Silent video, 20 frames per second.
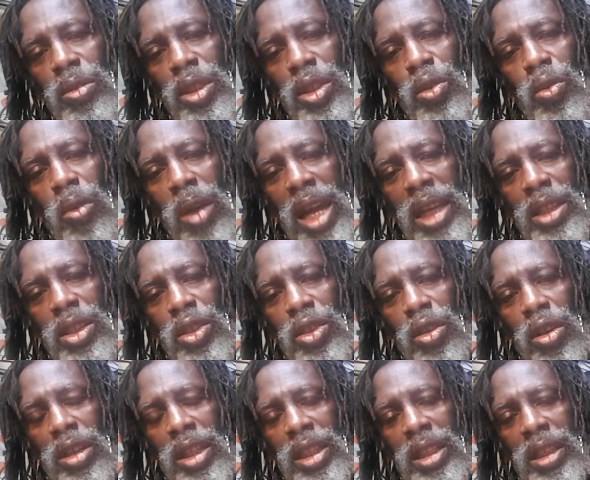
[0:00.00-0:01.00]
it's quite
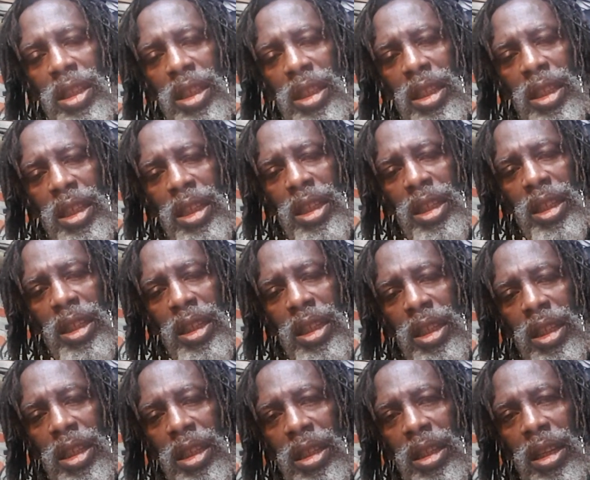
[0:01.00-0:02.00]
solid,
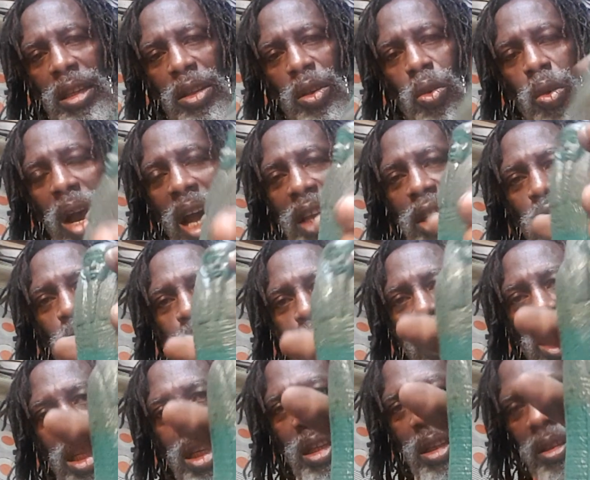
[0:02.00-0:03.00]
quite
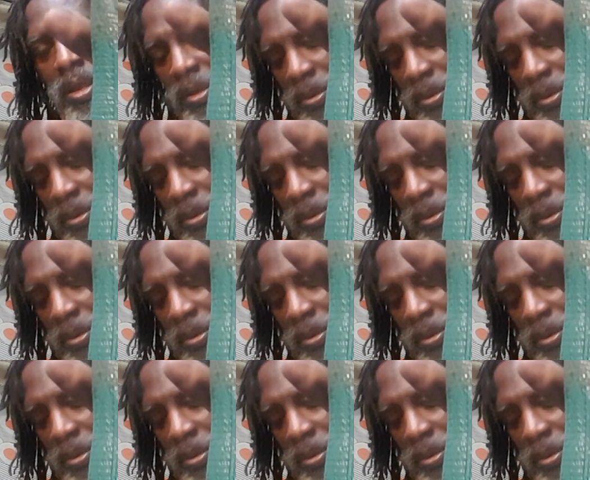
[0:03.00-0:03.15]
unique.